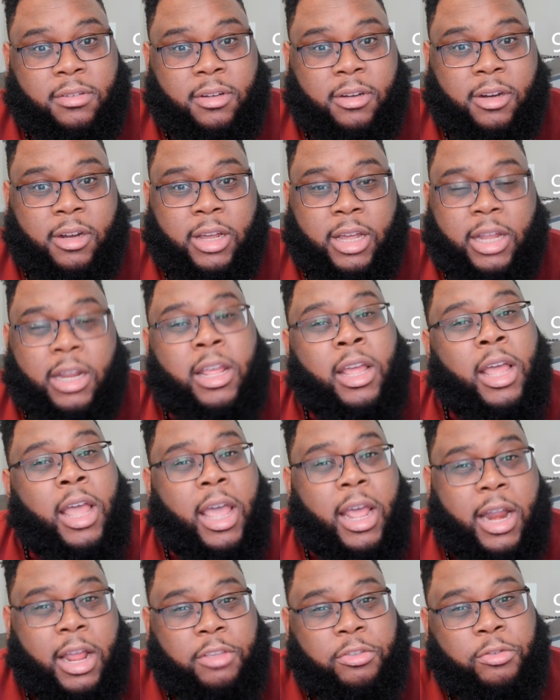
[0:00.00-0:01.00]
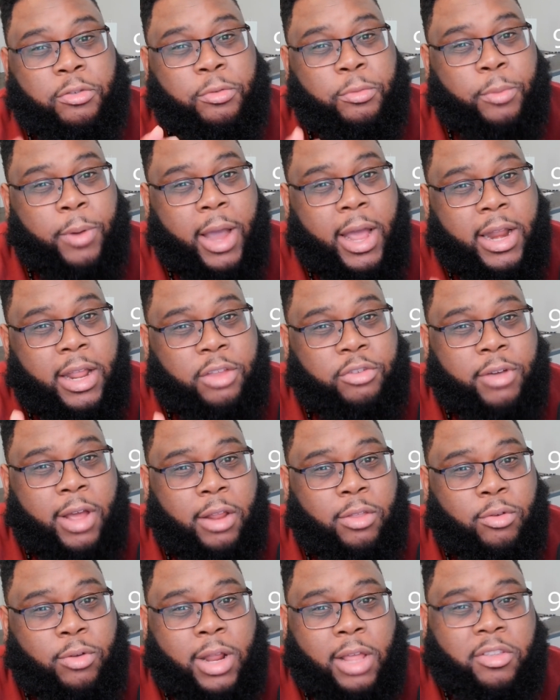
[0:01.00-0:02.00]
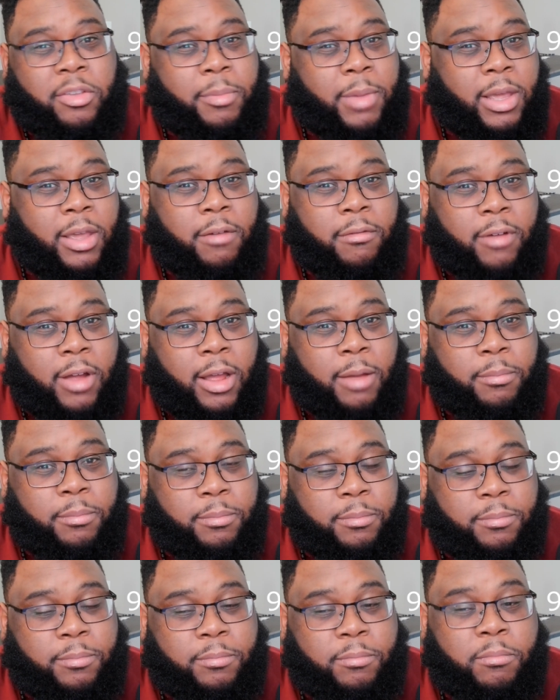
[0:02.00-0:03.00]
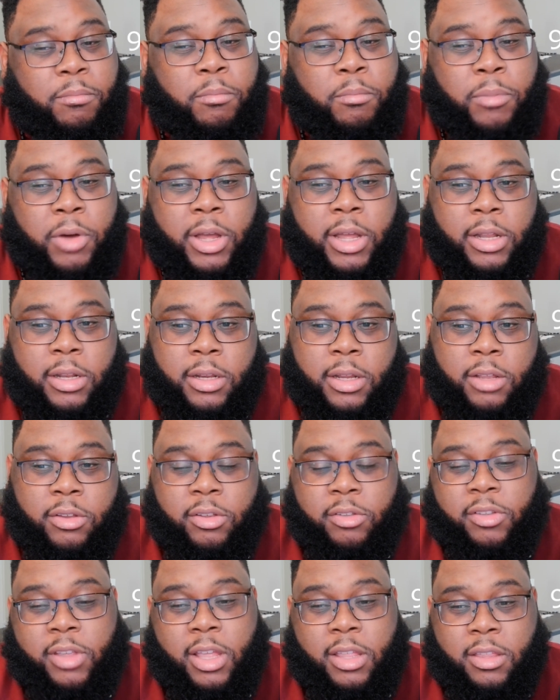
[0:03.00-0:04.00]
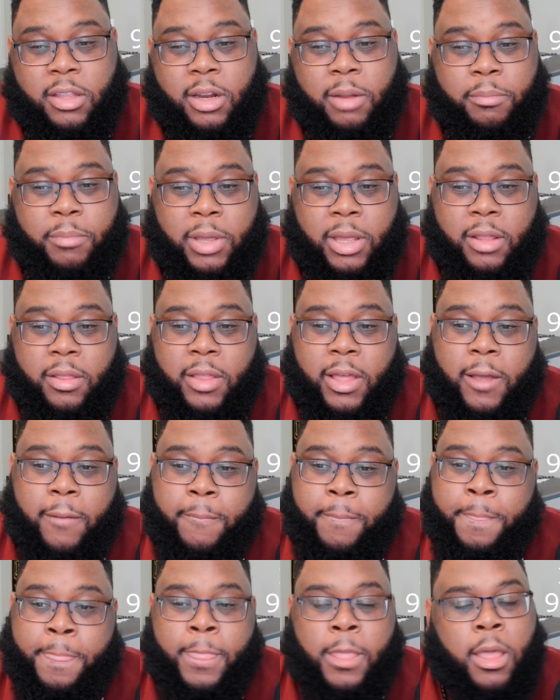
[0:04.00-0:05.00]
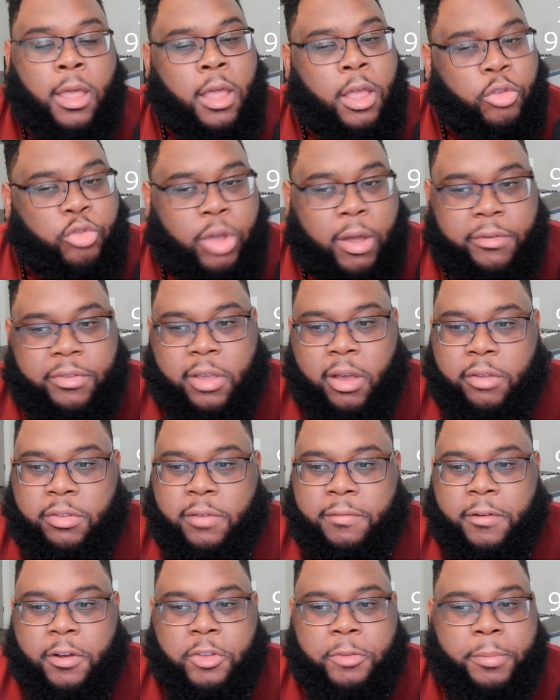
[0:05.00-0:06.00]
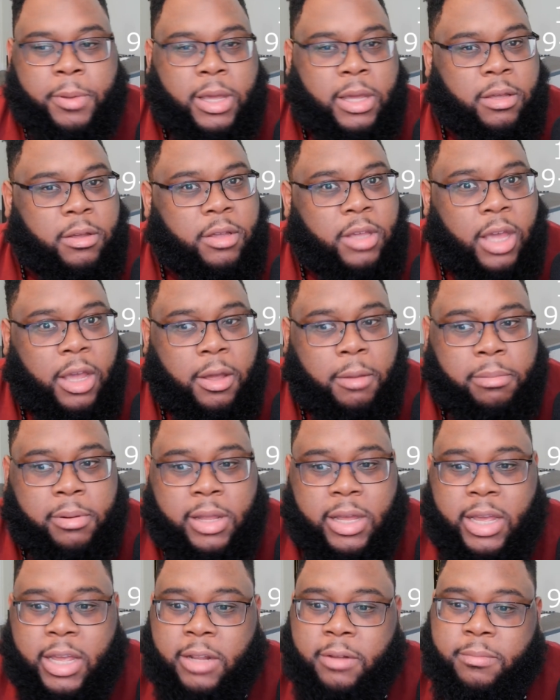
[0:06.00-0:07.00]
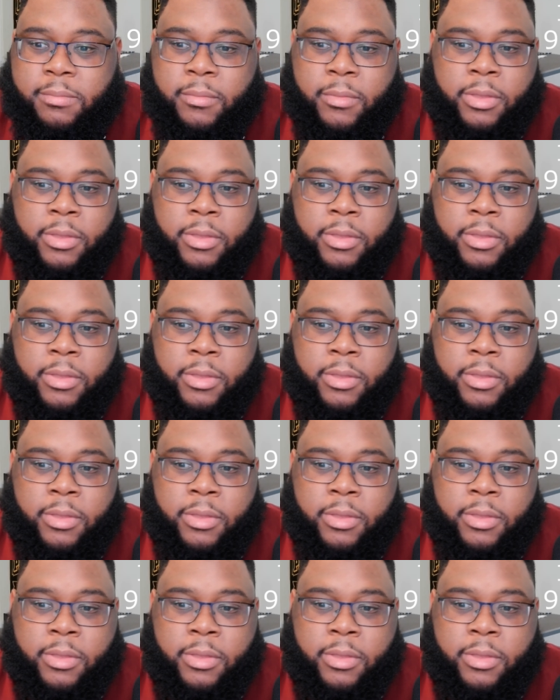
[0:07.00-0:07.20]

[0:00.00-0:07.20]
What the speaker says: All right. And I swear I didn't try to do that to make it rhyme, but it just ended up being that. Travis Kelce, first pick. Can't complain.